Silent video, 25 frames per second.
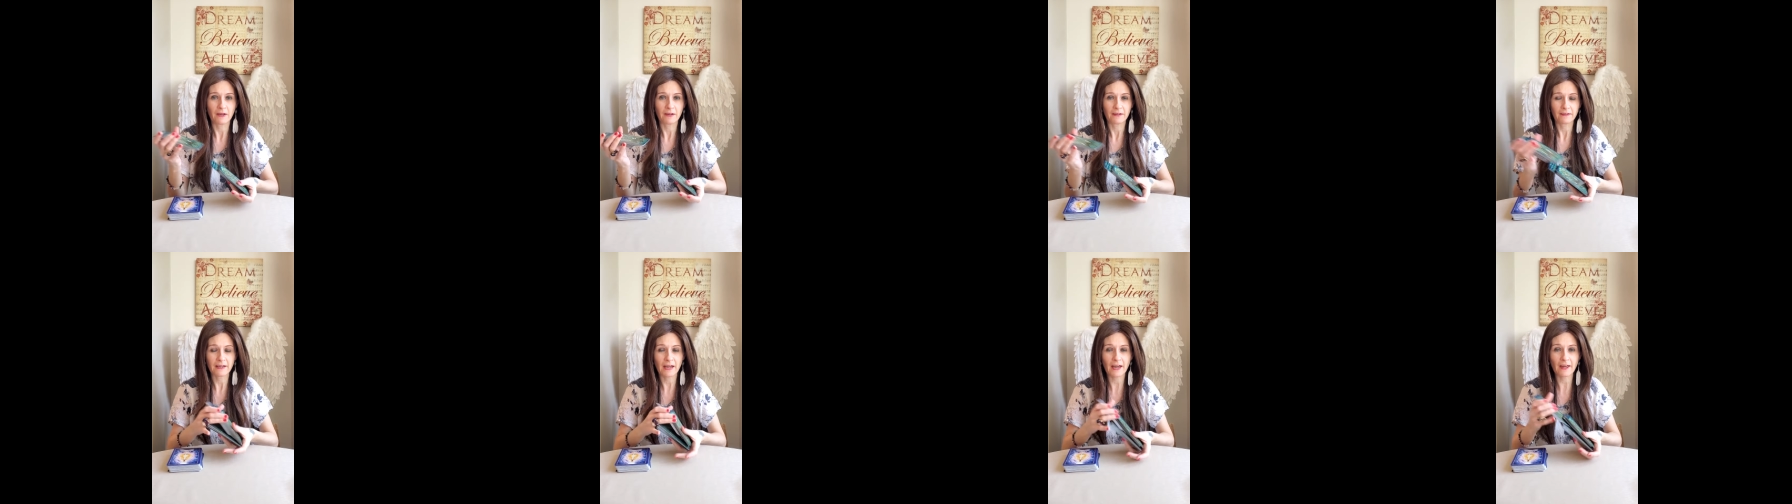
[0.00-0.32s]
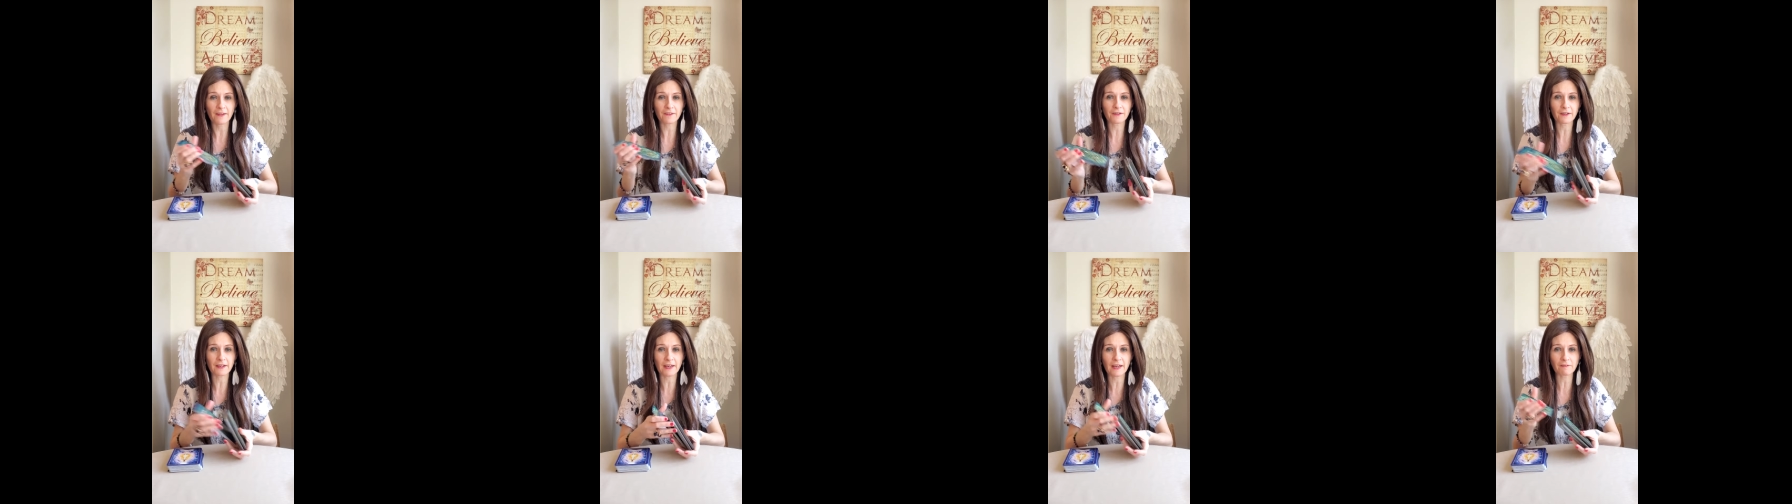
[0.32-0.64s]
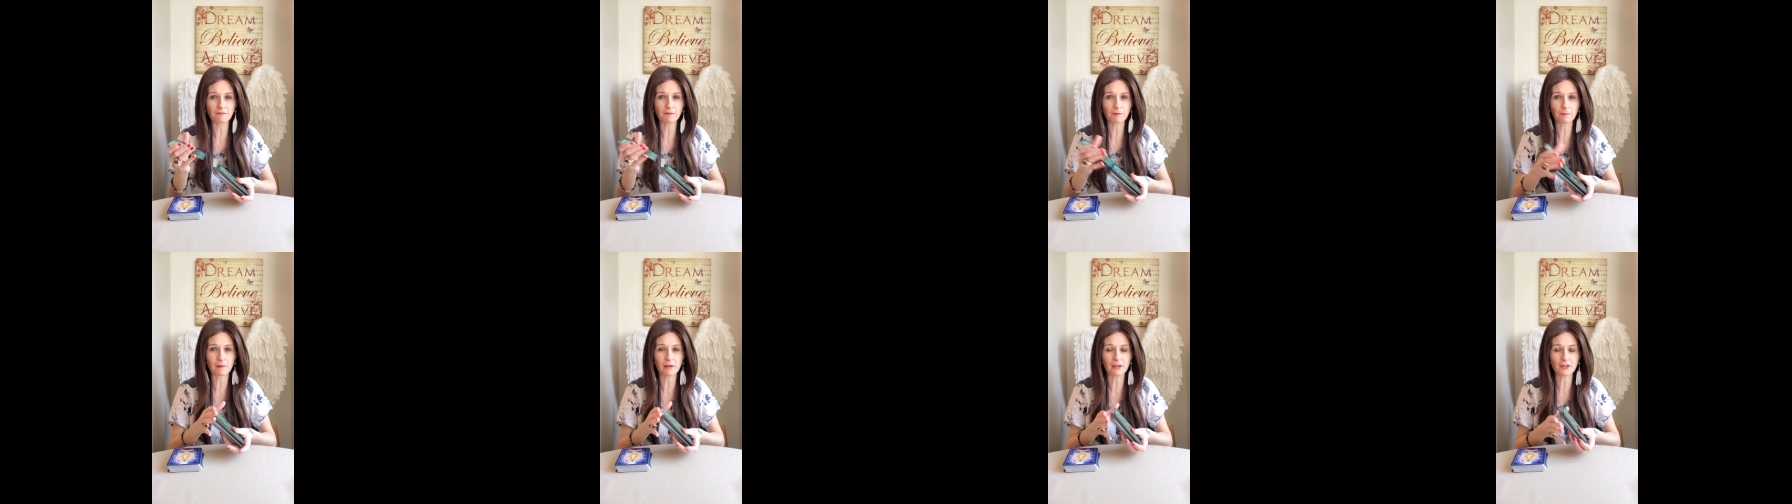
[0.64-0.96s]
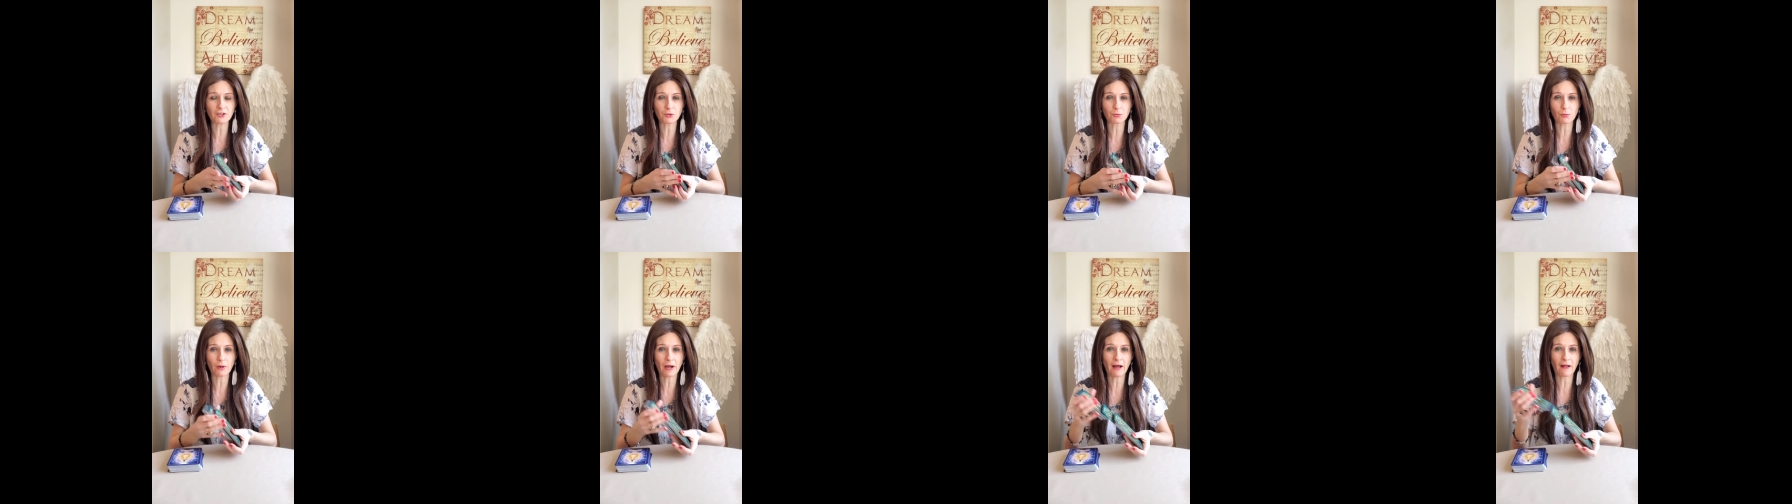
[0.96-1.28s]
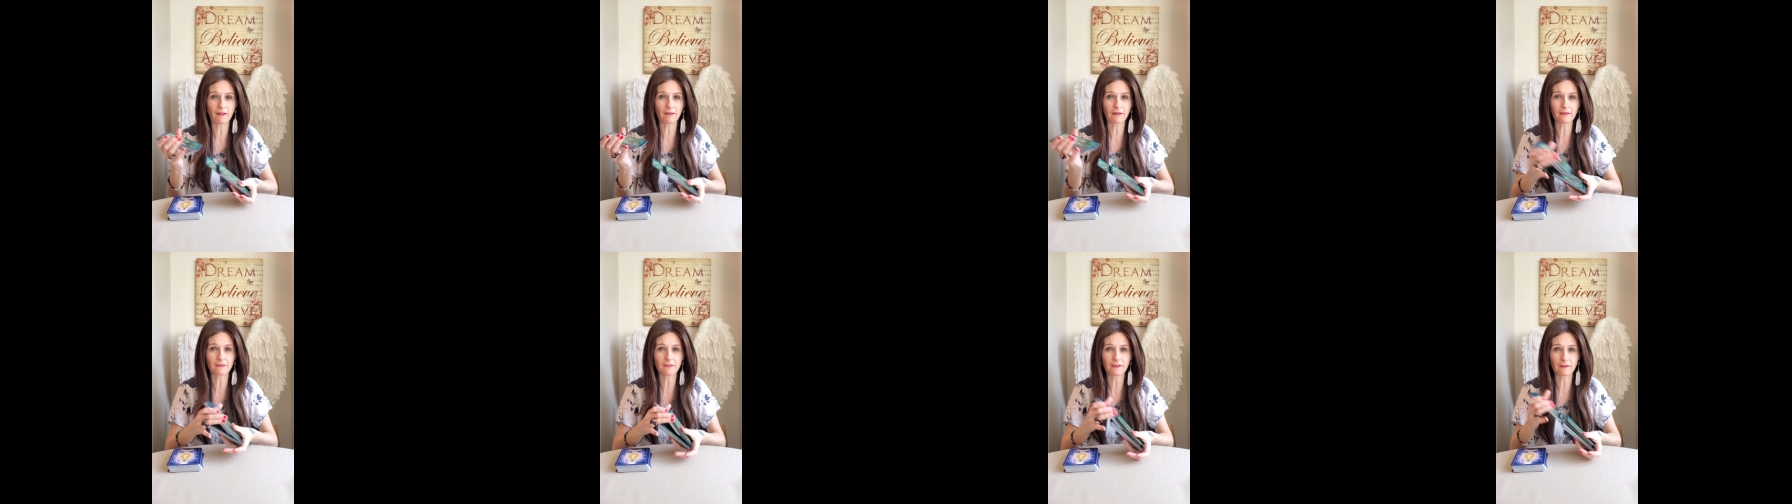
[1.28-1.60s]
Yeah, they're giving me as
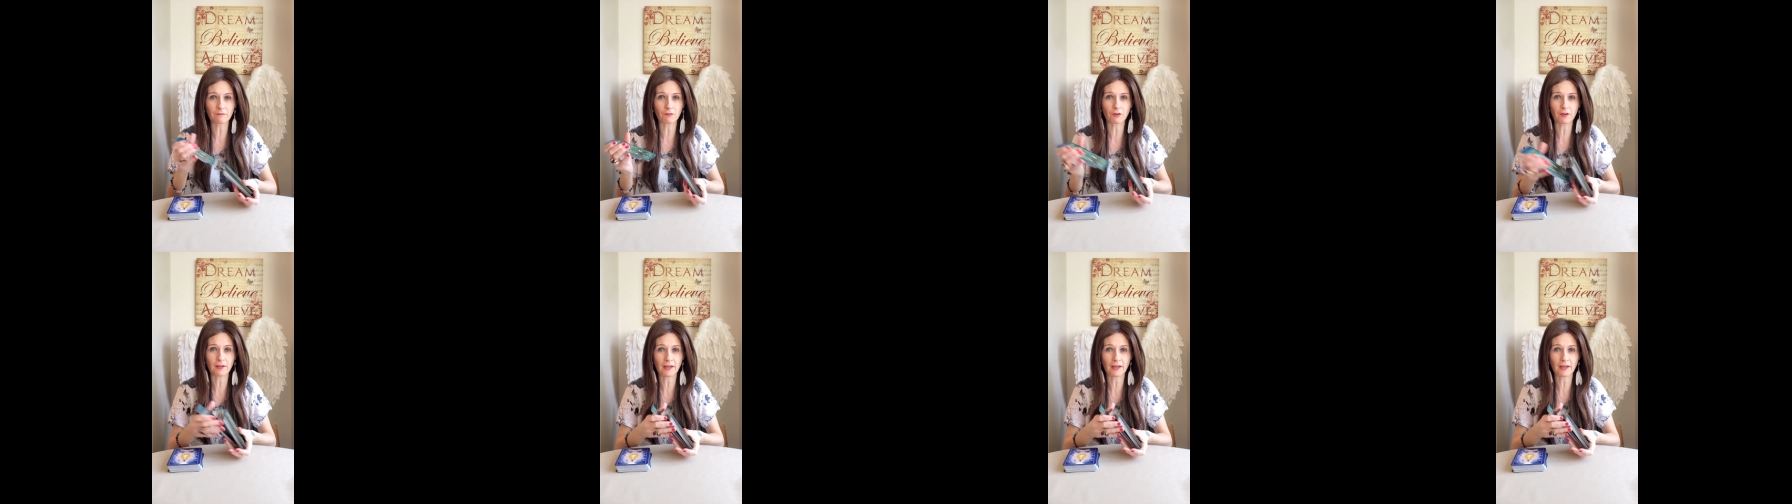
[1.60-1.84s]
well, they've